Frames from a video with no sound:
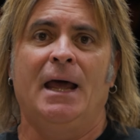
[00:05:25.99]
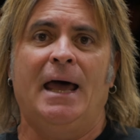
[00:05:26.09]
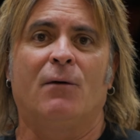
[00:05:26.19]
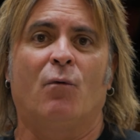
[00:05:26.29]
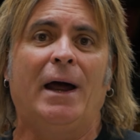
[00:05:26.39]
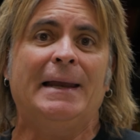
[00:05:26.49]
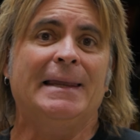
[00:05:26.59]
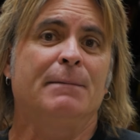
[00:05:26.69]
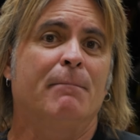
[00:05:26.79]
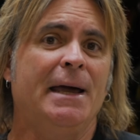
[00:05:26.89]
And
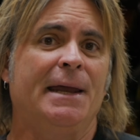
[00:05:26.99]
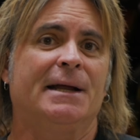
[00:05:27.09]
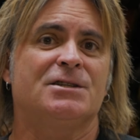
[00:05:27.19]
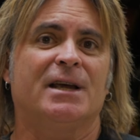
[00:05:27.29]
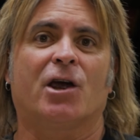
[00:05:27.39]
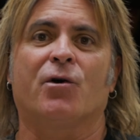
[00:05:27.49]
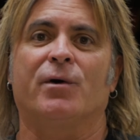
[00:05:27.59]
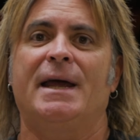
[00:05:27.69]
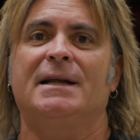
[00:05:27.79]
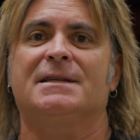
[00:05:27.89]
rightly managed, it
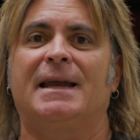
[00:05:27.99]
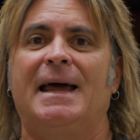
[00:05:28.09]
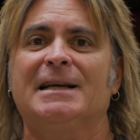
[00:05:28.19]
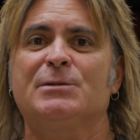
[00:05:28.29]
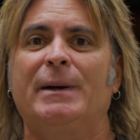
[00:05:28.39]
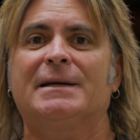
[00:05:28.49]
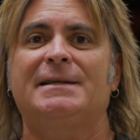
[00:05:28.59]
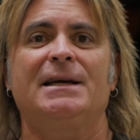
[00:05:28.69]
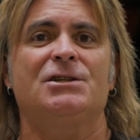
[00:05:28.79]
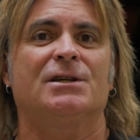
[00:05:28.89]
creates an
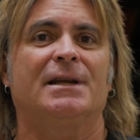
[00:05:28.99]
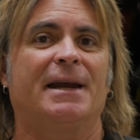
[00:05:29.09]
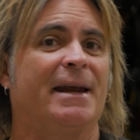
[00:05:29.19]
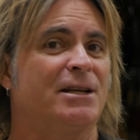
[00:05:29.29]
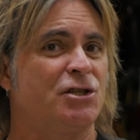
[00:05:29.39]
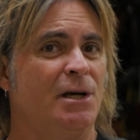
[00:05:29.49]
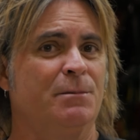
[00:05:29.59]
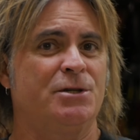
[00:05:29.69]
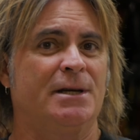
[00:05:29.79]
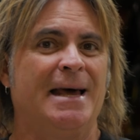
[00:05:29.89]
expectation and an
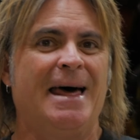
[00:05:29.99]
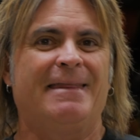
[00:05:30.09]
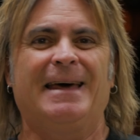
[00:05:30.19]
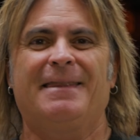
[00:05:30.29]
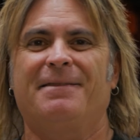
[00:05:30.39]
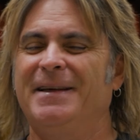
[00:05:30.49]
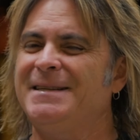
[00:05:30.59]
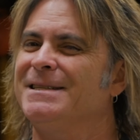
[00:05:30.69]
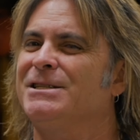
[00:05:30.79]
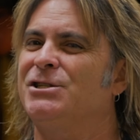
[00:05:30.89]
assumption that
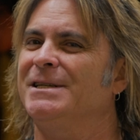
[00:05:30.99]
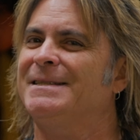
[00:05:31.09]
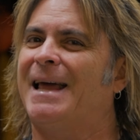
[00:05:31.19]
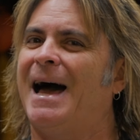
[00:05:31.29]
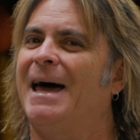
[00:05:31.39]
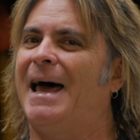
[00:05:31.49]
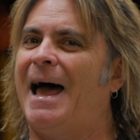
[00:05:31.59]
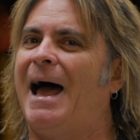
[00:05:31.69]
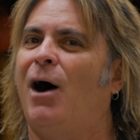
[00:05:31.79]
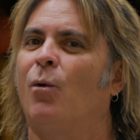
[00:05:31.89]
this is just kind of
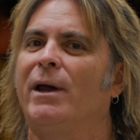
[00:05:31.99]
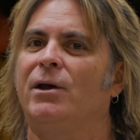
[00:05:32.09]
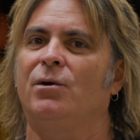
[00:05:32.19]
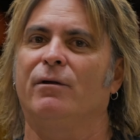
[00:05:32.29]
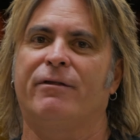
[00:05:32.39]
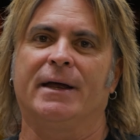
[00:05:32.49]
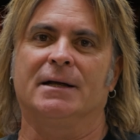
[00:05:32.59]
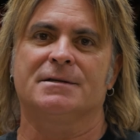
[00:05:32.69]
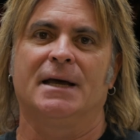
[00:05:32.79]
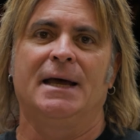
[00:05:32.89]
how we do
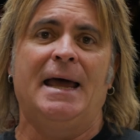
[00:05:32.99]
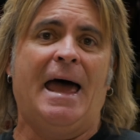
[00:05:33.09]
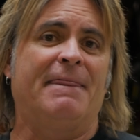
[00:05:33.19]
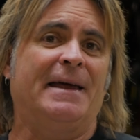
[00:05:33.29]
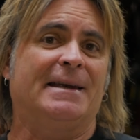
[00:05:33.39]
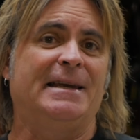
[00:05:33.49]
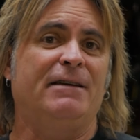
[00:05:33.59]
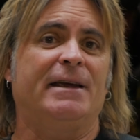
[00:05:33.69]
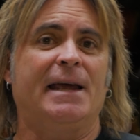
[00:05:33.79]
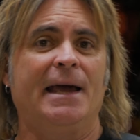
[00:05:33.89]
things, and that
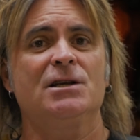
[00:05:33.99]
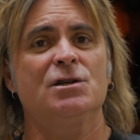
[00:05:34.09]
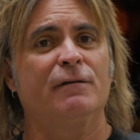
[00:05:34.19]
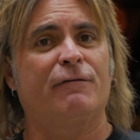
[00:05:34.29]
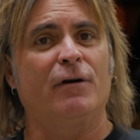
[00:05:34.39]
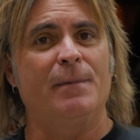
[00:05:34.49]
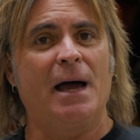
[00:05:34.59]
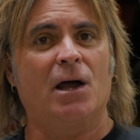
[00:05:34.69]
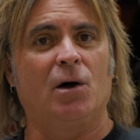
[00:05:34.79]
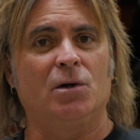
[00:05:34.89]
deviation from
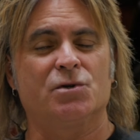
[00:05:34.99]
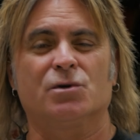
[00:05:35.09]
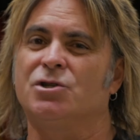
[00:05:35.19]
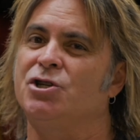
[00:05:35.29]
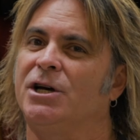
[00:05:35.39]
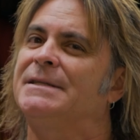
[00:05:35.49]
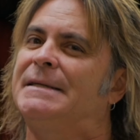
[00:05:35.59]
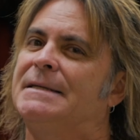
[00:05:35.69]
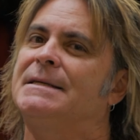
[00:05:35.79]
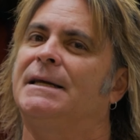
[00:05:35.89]
that culture just
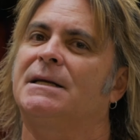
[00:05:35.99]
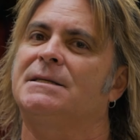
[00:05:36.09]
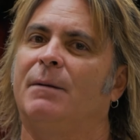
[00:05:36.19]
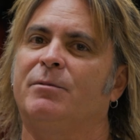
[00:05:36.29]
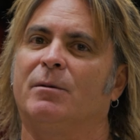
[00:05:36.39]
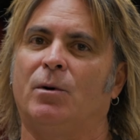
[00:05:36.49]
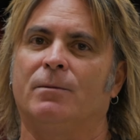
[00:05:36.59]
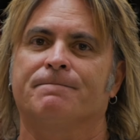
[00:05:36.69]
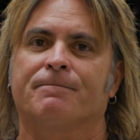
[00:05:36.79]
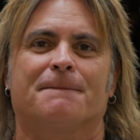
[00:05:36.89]
isn't acceptable.
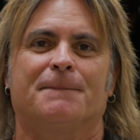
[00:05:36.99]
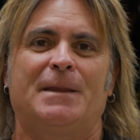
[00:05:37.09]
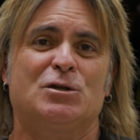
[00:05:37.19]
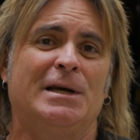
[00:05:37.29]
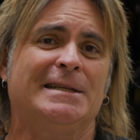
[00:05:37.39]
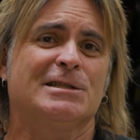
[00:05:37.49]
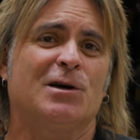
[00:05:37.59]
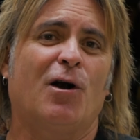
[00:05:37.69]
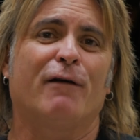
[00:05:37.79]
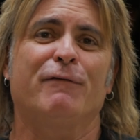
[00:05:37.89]
Now, chances
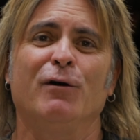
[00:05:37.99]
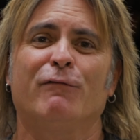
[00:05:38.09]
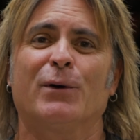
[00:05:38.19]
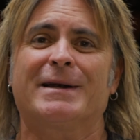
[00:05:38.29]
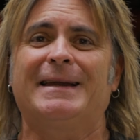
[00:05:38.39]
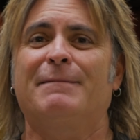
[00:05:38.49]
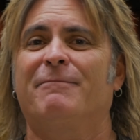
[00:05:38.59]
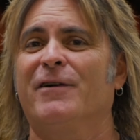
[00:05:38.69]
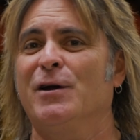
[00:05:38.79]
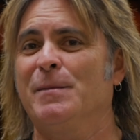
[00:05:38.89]
are, if you have worked in
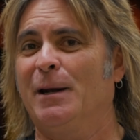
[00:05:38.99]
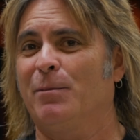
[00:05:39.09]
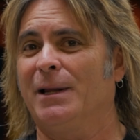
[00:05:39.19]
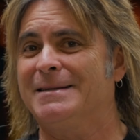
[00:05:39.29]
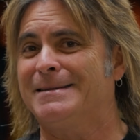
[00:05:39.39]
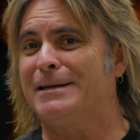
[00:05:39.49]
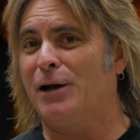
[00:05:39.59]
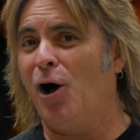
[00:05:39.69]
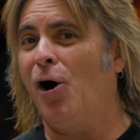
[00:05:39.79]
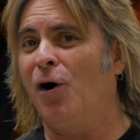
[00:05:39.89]
very many places at
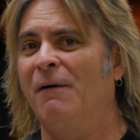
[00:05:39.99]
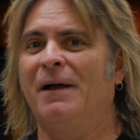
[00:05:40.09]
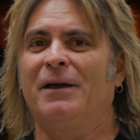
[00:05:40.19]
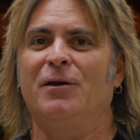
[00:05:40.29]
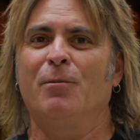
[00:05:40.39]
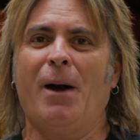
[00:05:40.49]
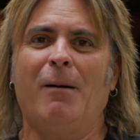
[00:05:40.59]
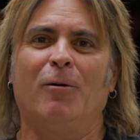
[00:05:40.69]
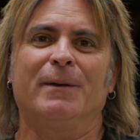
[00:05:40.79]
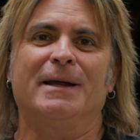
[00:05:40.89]
all, you
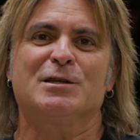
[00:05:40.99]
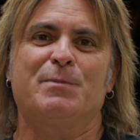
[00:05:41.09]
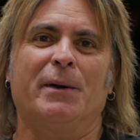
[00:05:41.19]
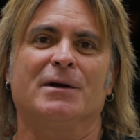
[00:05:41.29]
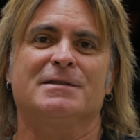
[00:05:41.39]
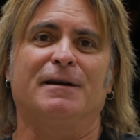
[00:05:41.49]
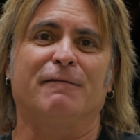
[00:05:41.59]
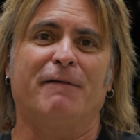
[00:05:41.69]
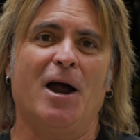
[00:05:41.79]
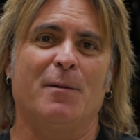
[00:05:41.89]
probably experienced an
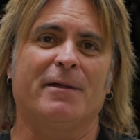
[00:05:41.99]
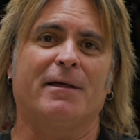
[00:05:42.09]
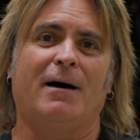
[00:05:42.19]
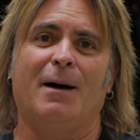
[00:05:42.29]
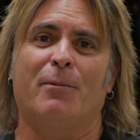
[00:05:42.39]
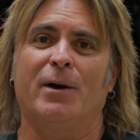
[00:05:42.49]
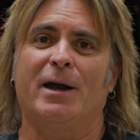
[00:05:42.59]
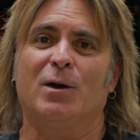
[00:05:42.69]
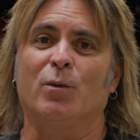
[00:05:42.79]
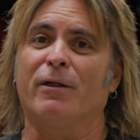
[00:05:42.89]
environment that
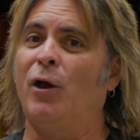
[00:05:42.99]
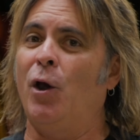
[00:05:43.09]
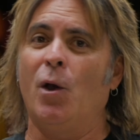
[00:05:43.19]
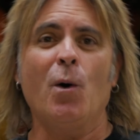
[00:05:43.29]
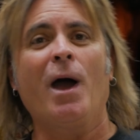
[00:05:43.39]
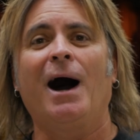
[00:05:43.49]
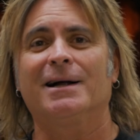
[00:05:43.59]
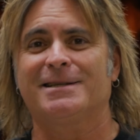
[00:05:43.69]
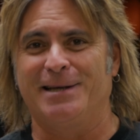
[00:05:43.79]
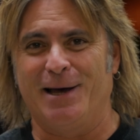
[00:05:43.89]
operated with no
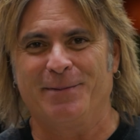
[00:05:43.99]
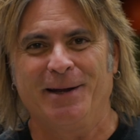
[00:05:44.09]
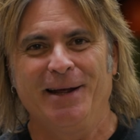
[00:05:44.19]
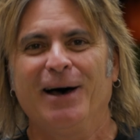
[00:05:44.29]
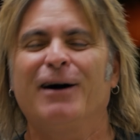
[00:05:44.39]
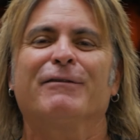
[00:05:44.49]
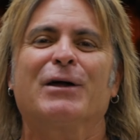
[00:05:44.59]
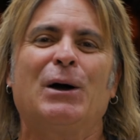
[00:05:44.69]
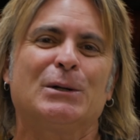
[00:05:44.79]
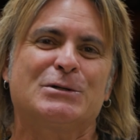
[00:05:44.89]
concept of the
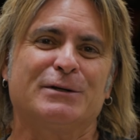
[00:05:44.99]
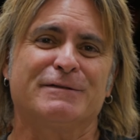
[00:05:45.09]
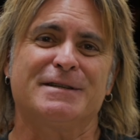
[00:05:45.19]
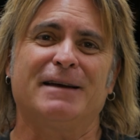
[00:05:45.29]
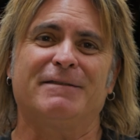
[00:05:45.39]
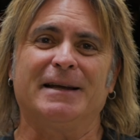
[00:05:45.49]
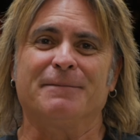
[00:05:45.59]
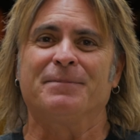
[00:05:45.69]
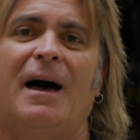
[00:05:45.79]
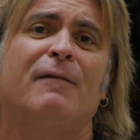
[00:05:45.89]
culture of safety.
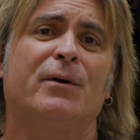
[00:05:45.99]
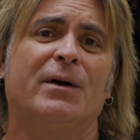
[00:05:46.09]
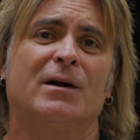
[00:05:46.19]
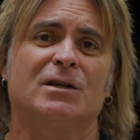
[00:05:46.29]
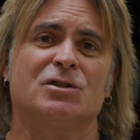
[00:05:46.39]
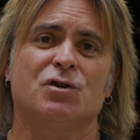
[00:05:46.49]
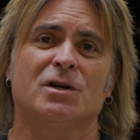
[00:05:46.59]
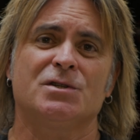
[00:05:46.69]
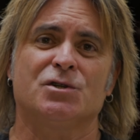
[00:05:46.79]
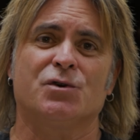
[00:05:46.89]
I've been around
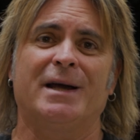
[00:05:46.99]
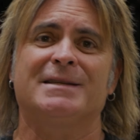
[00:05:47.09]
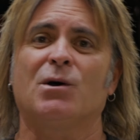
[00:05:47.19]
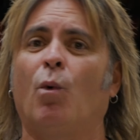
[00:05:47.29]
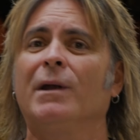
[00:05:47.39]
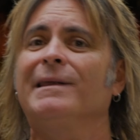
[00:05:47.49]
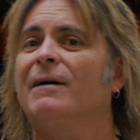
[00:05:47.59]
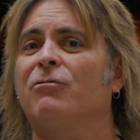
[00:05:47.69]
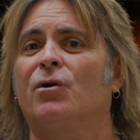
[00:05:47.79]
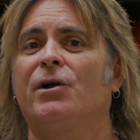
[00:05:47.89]
construction trades at one
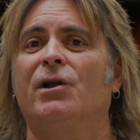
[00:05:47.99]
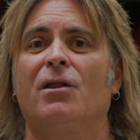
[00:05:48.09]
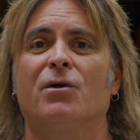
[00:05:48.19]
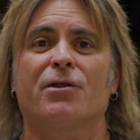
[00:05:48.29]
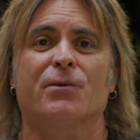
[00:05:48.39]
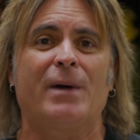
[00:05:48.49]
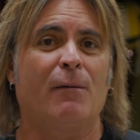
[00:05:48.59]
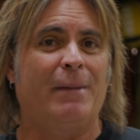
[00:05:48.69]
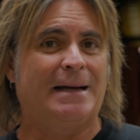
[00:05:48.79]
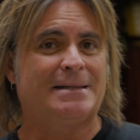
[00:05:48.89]
level or another
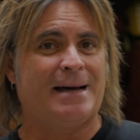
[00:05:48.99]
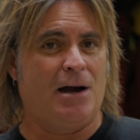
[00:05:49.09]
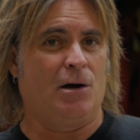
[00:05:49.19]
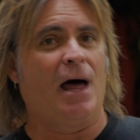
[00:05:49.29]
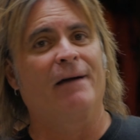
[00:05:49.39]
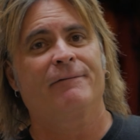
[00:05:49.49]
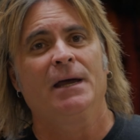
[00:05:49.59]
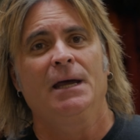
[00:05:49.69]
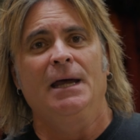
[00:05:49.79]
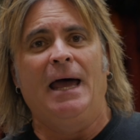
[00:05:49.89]
throughout my entire life.
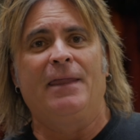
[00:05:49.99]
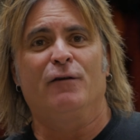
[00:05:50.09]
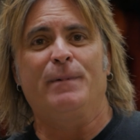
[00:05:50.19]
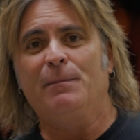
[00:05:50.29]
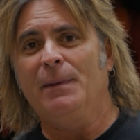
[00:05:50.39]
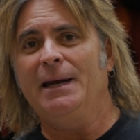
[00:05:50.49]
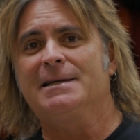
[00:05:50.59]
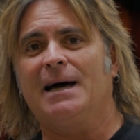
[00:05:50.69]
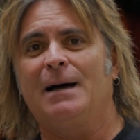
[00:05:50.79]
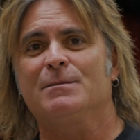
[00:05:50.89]
And there have been many
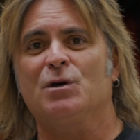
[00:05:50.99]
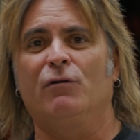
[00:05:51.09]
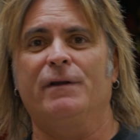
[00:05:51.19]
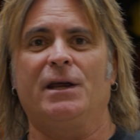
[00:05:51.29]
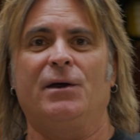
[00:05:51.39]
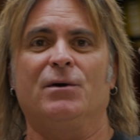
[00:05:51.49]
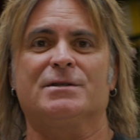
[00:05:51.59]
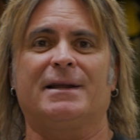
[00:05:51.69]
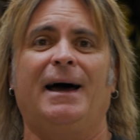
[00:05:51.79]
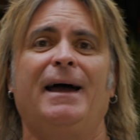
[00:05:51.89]
times over the
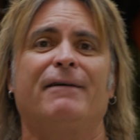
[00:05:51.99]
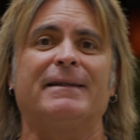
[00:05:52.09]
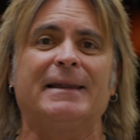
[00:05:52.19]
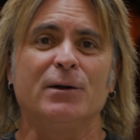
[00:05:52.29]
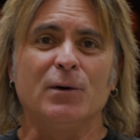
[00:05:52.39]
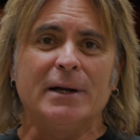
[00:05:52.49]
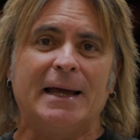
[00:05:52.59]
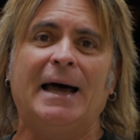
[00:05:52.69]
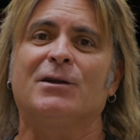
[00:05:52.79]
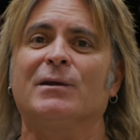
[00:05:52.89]
years that I have literally
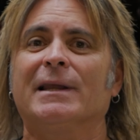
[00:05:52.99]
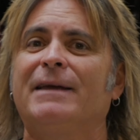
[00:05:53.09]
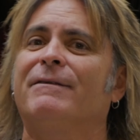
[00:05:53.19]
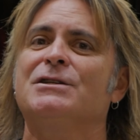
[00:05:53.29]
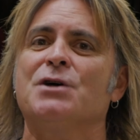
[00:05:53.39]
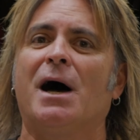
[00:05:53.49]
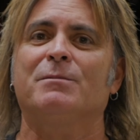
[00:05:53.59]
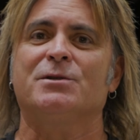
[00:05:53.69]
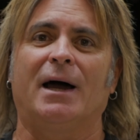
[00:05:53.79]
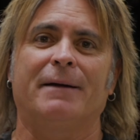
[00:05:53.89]
had to leave a
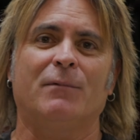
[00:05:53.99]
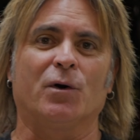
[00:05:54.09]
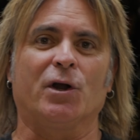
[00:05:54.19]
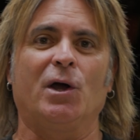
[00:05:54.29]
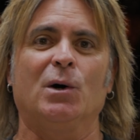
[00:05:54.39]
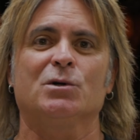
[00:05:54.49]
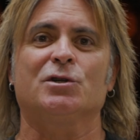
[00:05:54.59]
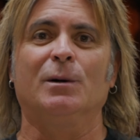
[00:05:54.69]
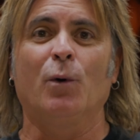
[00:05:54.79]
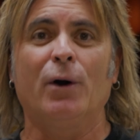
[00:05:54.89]
job site or to go
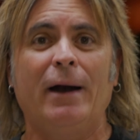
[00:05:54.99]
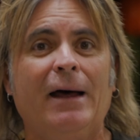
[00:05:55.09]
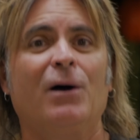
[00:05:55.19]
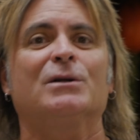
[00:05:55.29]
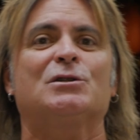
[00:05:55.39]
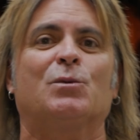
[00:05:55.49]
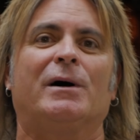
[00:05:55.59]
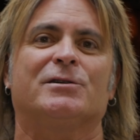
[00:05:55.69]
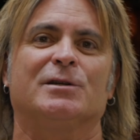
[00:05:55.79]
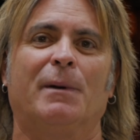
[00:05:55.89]
somewhere else
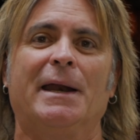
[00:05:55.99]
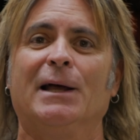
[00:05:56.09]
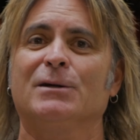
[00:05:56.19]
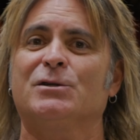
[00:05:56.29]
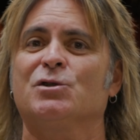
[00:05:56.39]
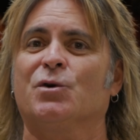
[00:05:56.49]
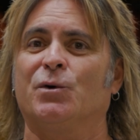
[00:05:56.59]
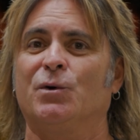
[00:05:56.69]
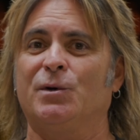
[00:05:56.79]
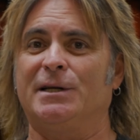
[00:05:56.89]
while somebody else's
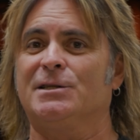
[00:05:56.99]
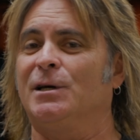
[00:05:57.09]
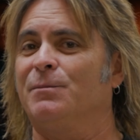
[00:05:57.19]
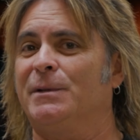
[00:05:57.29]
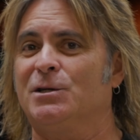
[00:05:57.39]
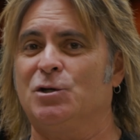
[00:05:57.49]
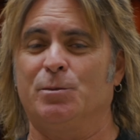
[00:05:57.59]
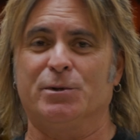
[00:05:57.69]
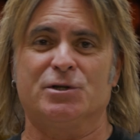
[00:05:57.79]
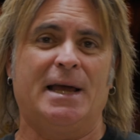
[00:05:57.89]
crew did something
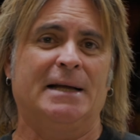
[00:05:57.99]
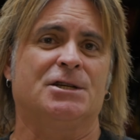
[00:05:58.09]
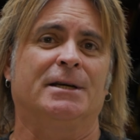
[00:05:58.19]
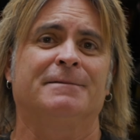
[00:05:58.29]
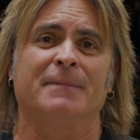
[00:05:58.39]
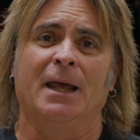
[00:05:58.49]
super sketchy.